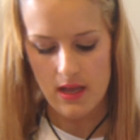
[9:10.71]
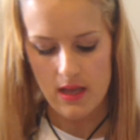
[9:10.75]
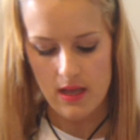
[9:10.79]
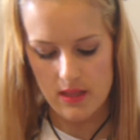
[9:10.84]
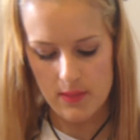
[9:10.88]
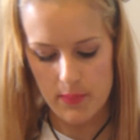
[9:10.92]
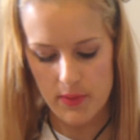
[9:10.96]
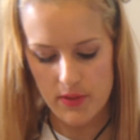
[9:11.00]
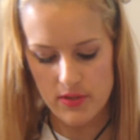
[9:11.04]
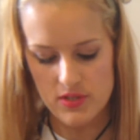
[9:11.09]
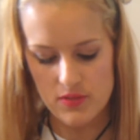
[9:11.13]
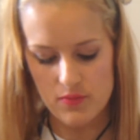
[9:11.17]
The
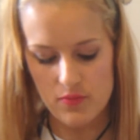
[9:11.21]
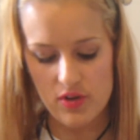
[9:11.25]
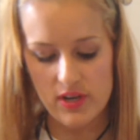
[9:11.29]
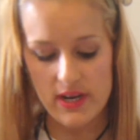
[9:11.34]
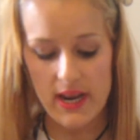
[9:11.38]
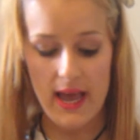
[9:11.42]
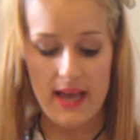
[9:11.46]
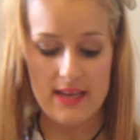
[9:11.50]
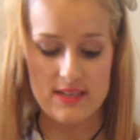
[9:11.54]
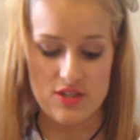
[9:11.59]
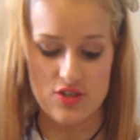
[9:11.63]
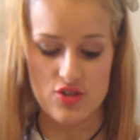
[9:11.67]
bottom one
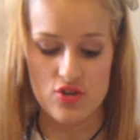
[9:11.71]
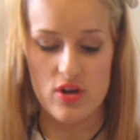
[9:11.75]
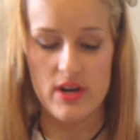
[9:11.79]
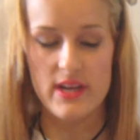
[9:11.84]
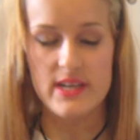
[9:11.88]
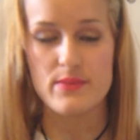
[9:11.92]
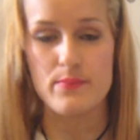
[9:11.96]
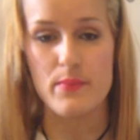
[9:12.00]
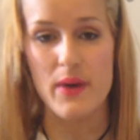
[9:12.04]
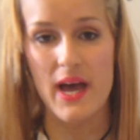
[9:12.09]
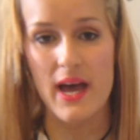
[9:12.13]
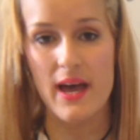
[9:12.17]
has
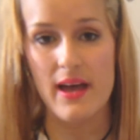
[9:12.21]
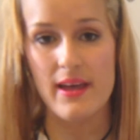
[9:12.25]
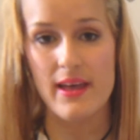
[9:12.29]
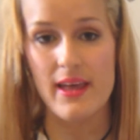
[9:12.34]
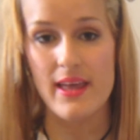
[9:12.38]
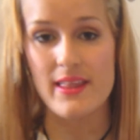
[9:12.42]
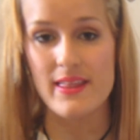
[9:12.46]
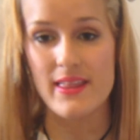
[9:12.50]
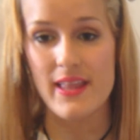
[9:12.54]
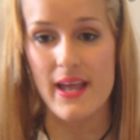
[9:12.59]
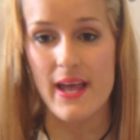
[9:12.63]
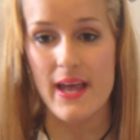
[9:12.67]
dried matte
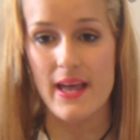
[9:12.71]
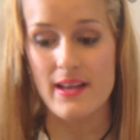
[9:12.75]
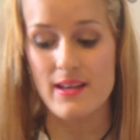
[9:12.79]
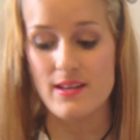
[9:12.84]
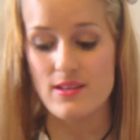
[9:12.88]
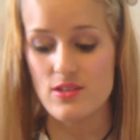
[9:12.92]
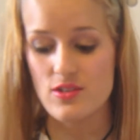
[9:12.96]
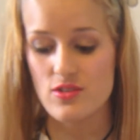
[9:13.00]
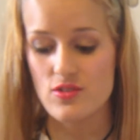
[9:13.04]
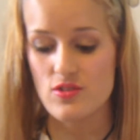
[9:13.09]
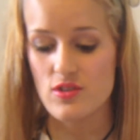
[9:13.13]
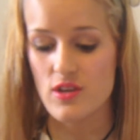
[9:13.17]
in the
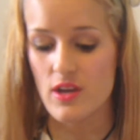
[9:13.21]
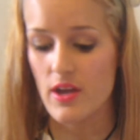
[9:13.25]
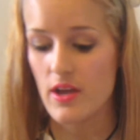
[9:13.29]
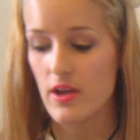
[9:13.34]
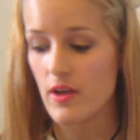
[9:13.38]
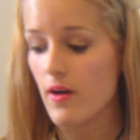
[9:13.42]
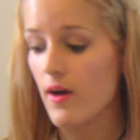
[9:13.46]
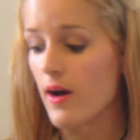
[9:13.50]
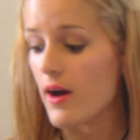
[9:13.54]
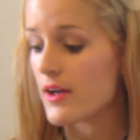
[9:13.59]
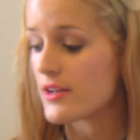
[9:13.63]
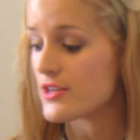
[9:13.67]
end, so
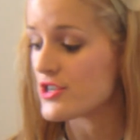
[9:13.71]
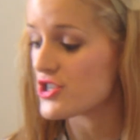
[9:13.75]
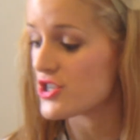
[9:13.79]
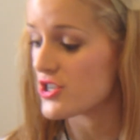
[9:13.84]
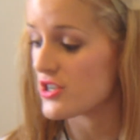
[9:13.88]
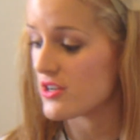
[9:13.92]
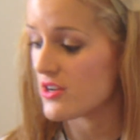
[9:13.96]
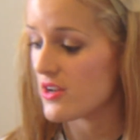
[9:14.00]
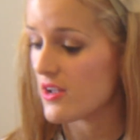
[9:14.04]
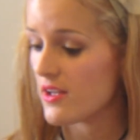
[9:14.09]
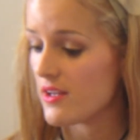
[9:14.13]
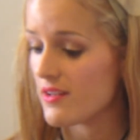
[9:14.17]
I
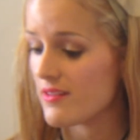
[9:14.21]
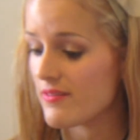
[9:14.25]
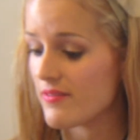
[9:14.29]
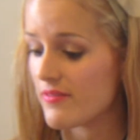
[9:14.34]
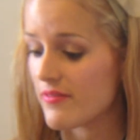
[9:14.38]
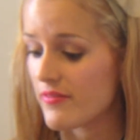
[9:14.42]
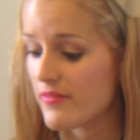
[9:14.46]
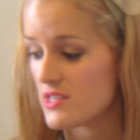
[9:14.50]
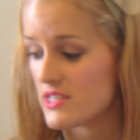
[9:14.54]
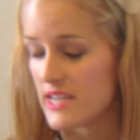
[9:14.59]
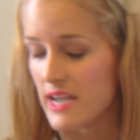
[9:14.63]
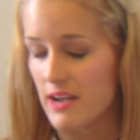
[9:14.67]
shouldn't have
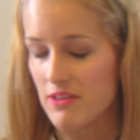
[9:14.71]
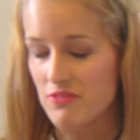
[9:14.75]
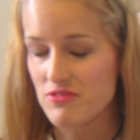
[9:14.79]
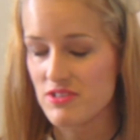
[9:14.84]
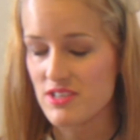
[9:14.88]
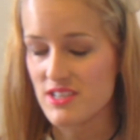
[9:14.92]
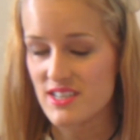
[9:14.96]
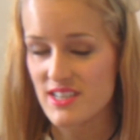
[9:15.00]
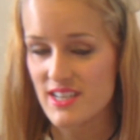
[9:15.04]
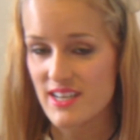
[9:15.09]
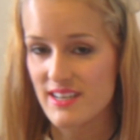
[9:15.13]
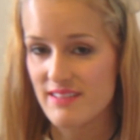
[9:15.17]

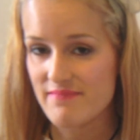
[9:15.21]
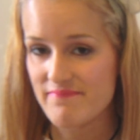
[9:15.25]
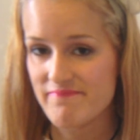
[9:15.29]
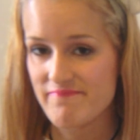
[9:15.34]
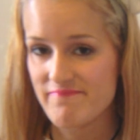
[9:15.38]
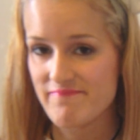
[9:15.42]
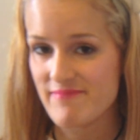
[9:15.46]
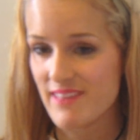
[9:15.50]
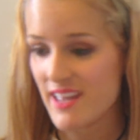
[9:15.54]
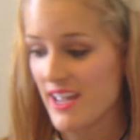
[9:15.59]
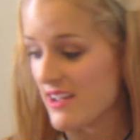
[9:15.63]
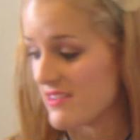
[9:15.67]
doubted it.
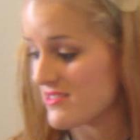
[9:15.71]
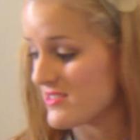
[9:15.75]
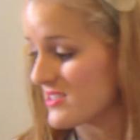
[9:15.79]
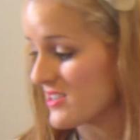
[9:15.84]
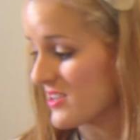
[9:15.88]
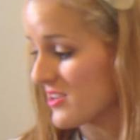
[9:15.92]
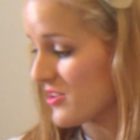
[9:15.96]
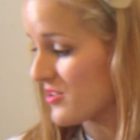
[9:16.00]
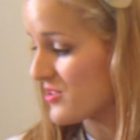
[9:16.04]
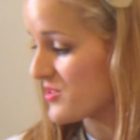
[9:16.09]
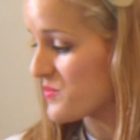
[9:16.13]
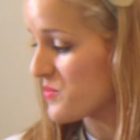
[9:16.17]
It's a
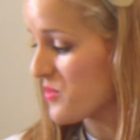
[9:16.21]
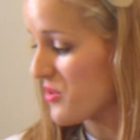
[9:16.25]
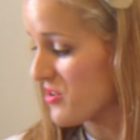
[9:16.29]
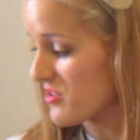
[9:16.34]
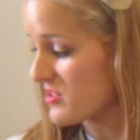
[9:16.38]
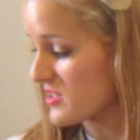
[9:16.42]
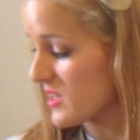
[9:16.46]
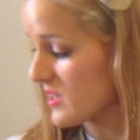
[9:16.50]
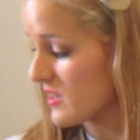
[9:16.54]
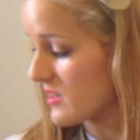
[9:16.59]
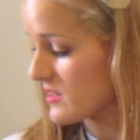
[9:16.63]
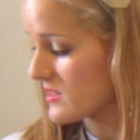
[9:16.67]
good
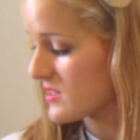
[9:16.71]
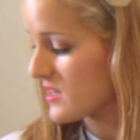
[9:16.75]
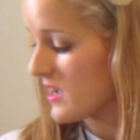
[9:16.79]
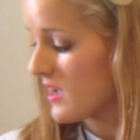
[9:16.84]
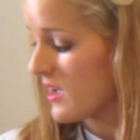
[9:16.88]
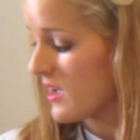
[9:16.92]
product.